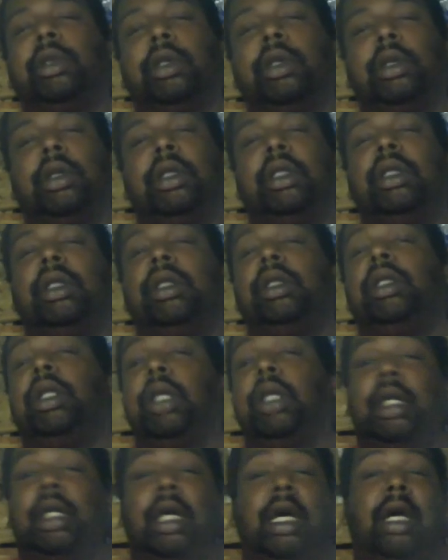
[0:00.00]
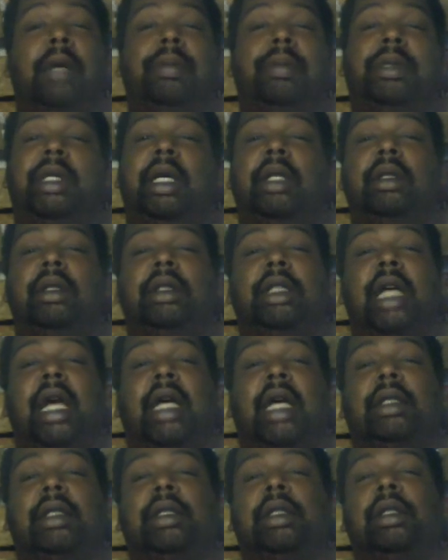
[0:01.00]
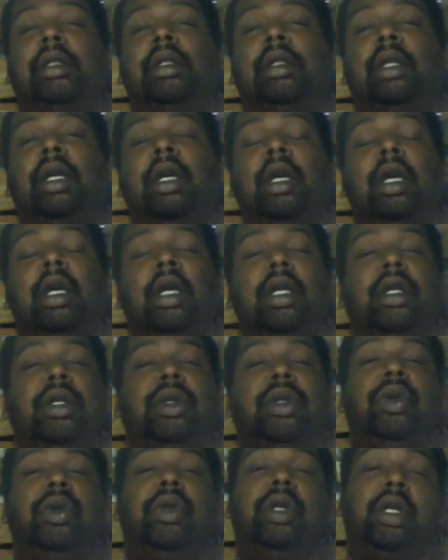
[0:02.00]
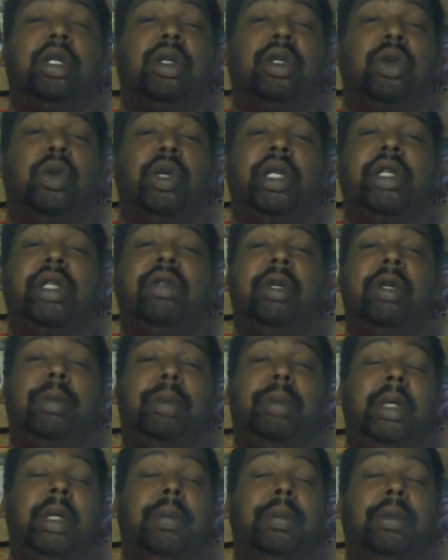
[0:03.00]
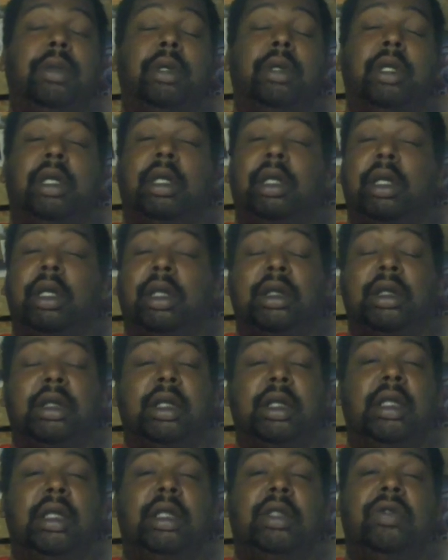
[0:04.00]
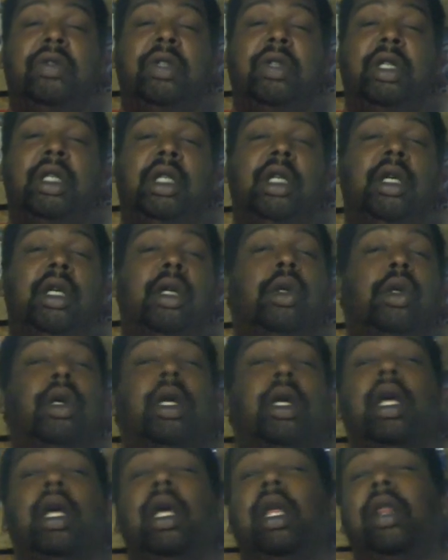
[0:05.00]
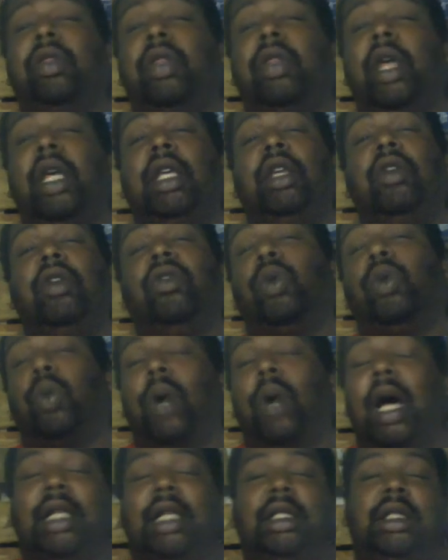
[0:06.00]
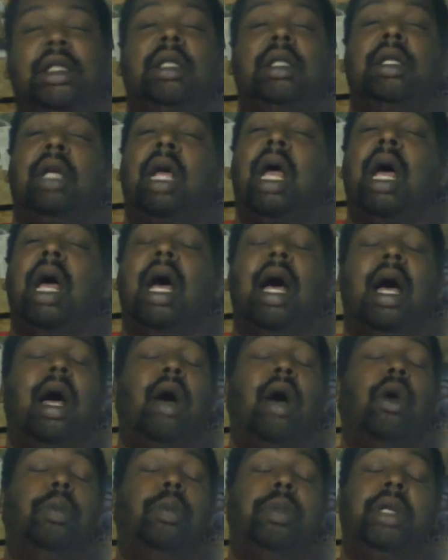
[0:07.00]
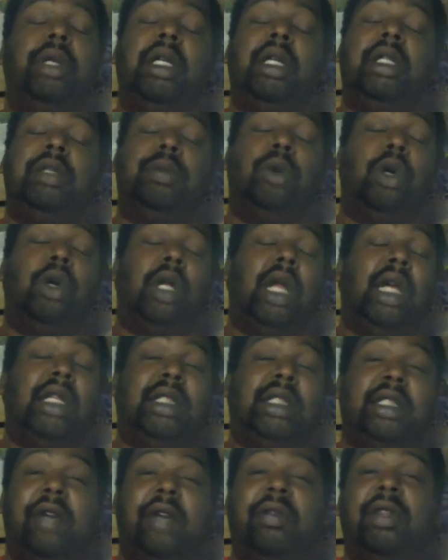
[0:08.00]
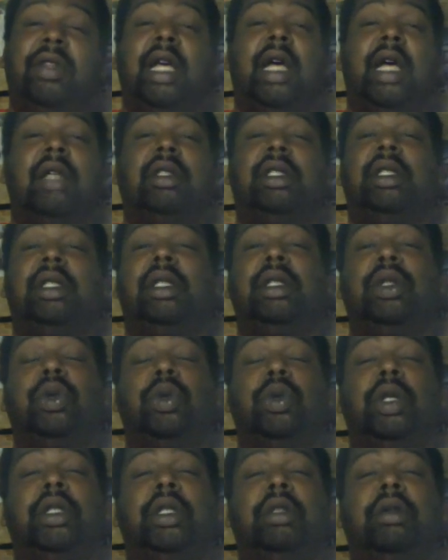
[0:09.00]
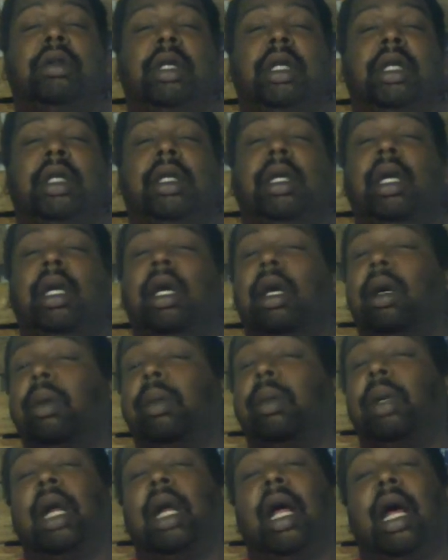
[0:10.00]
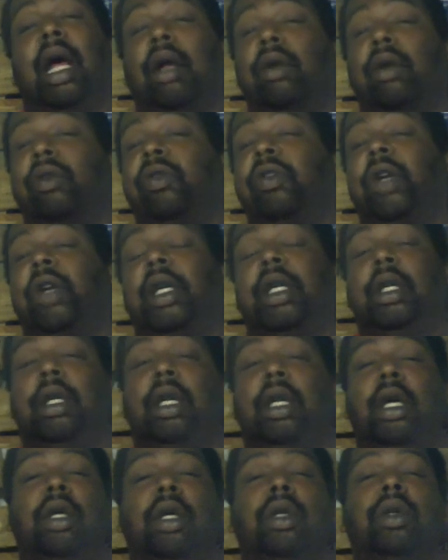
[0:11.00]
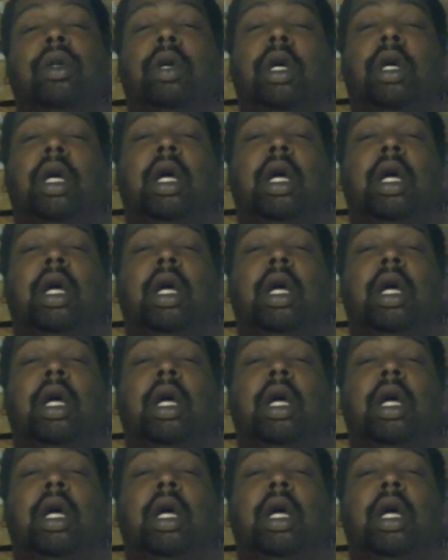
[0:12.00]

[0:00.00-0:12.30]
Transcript: This is your nigga Uptown Jackson. To the 23 people that are going to see this video, thank you for watching. I hope that it's more like 7,023, but I don't fucking know.